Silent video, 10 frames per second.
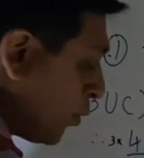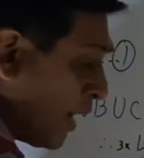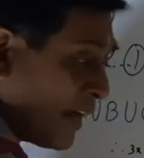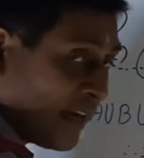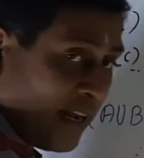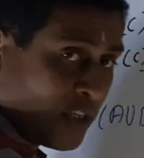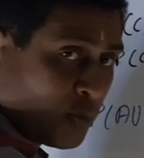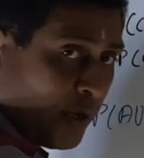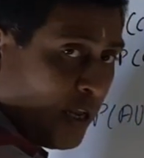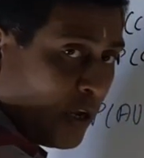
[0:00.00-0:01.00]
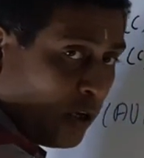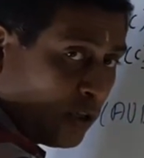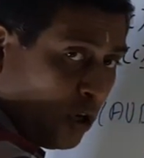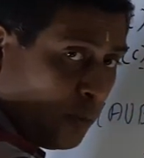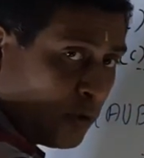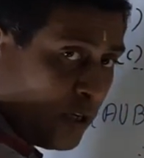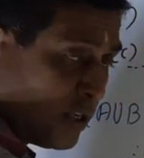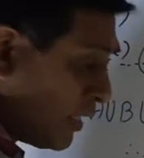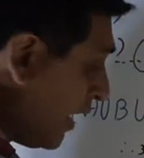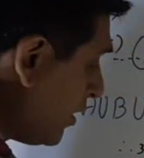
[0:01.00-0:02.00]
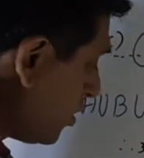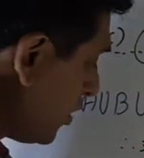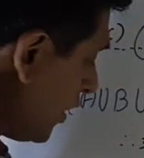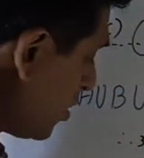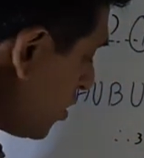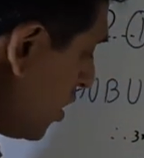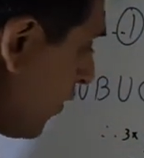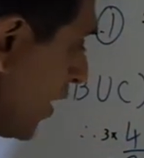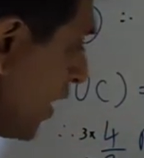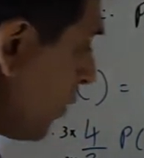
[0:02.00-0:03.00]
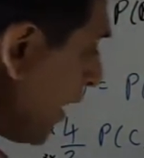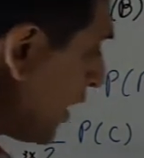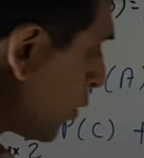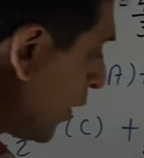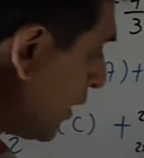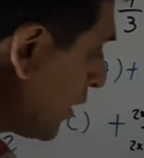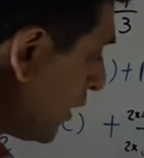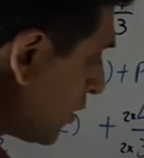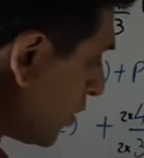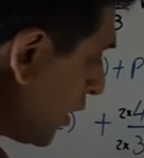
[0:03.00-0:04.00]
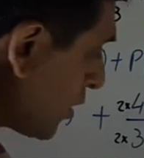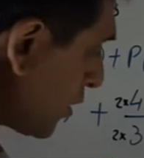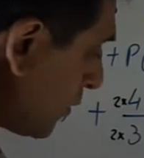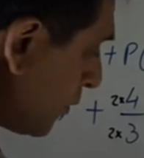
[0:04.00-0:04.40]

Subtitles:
we are transferring on the opposite side, 6 divided by 26.